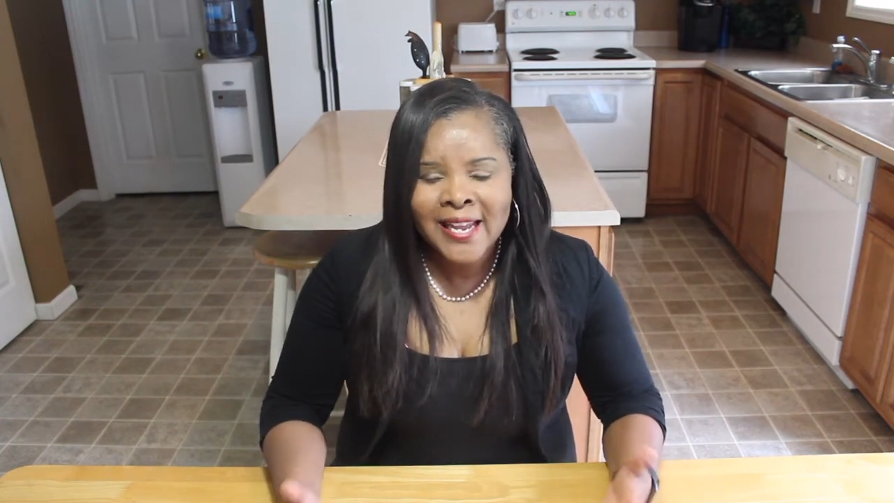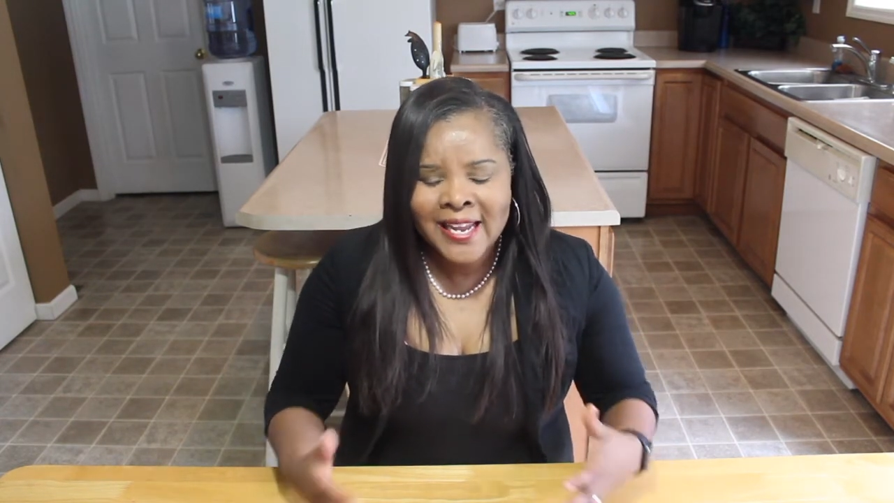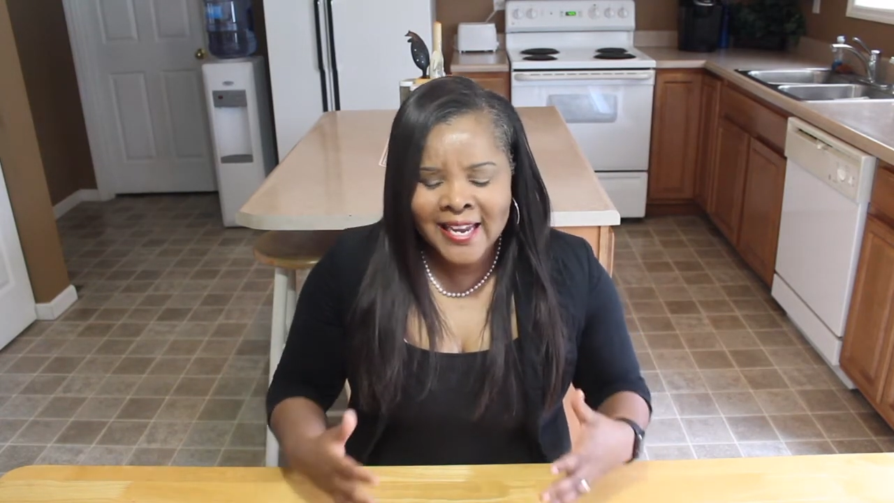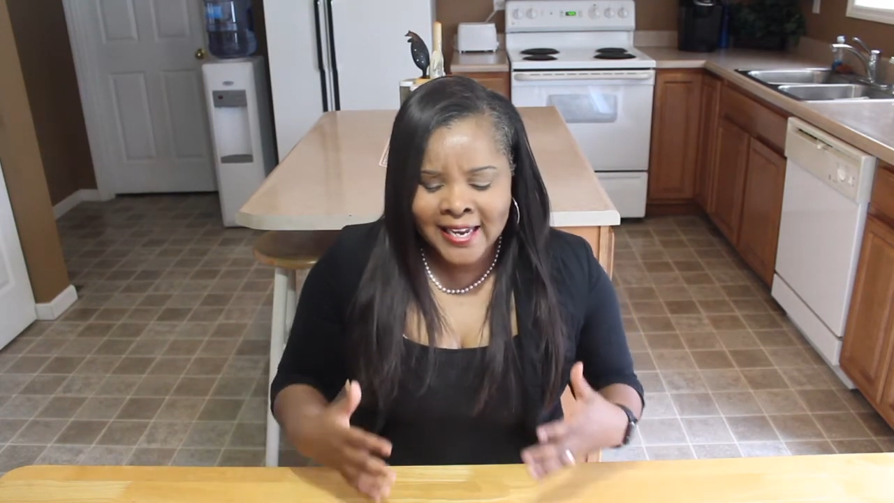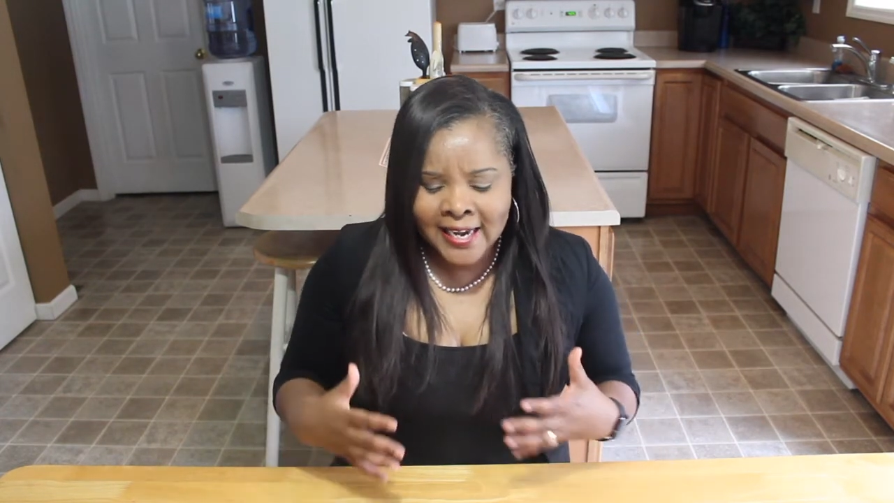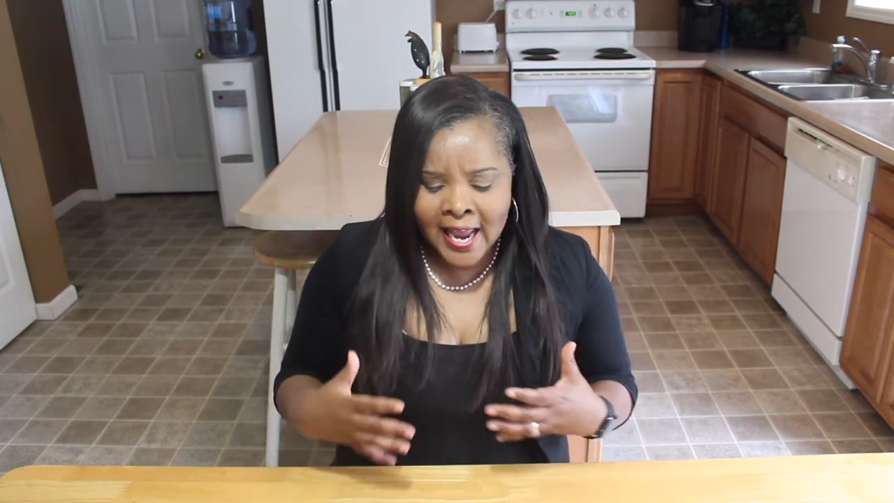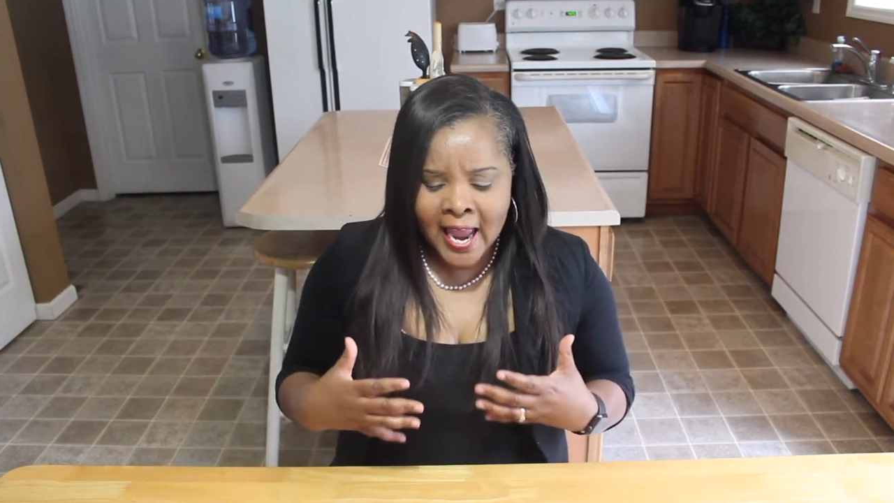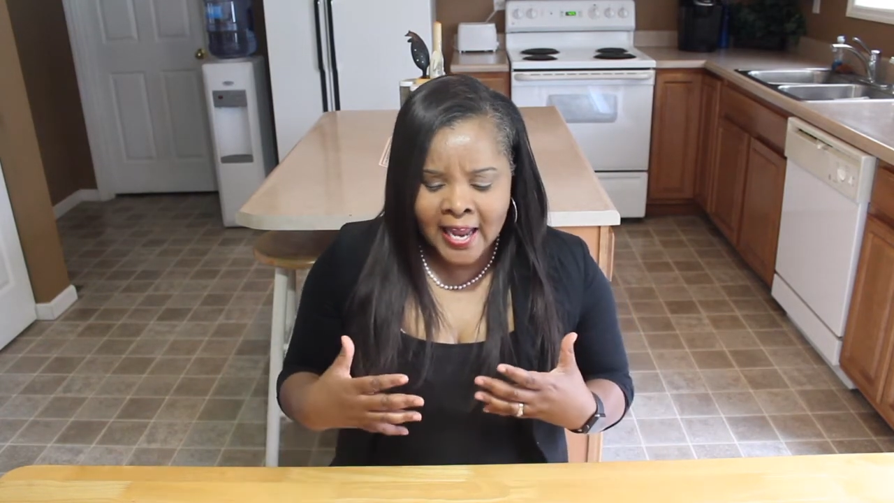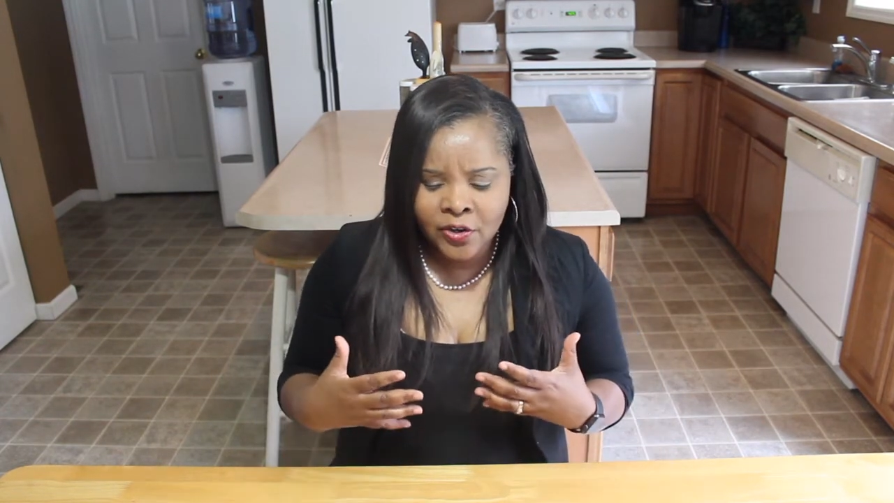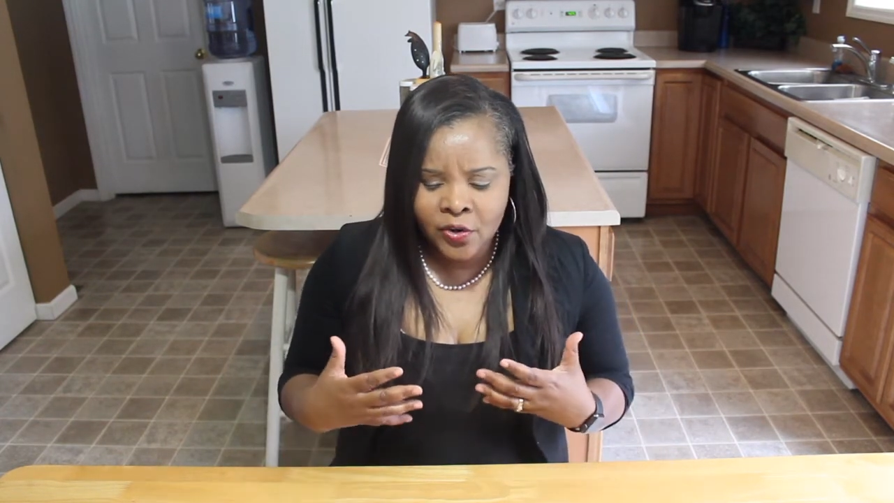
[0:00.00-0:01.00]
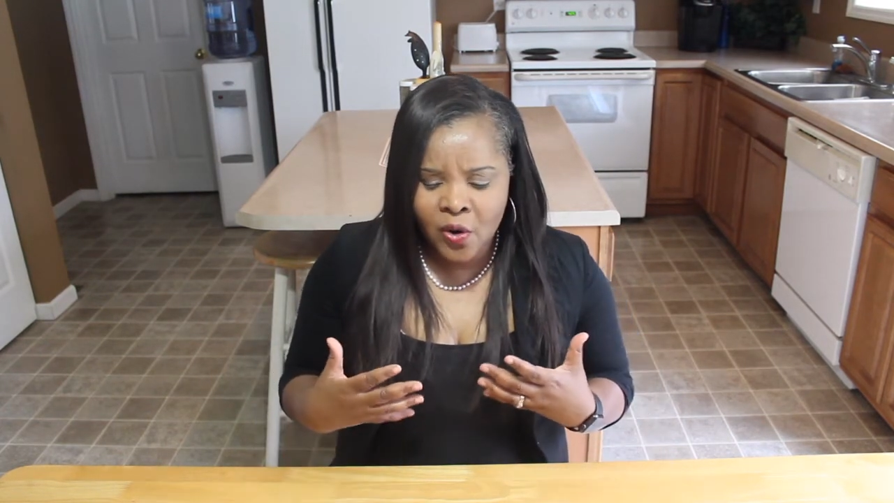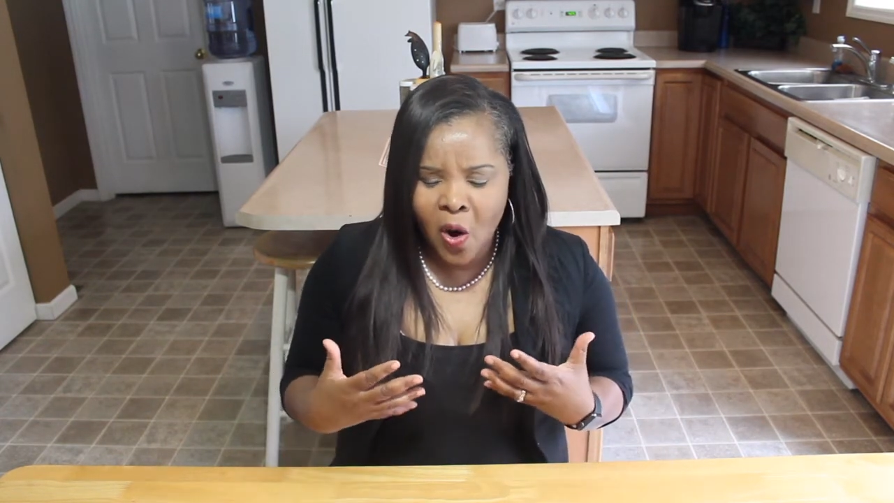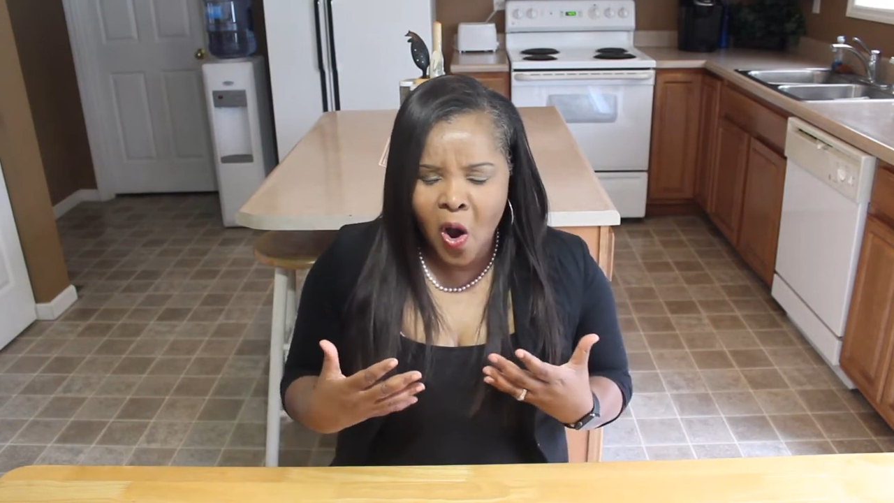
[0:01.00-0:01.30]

He can handle